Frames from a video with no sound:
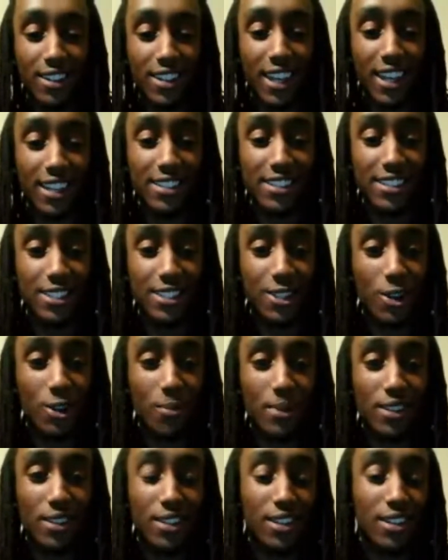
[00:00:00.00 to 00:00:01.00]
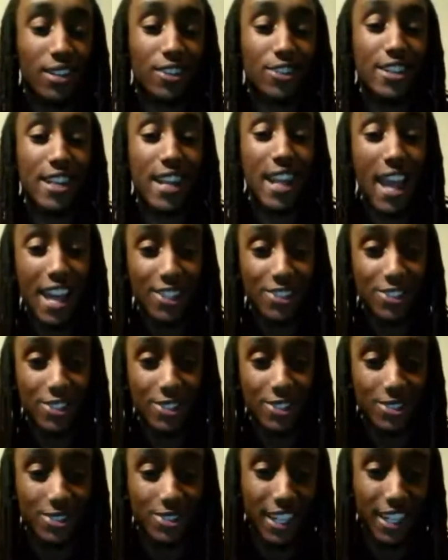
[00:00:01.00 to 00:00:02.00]
Casey Coleman, our
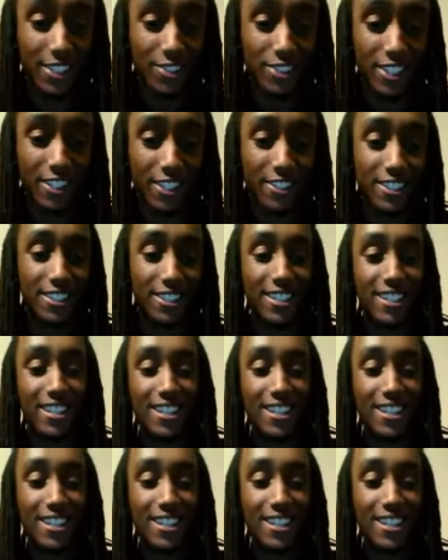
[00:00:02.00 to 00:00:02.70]
National Secretary.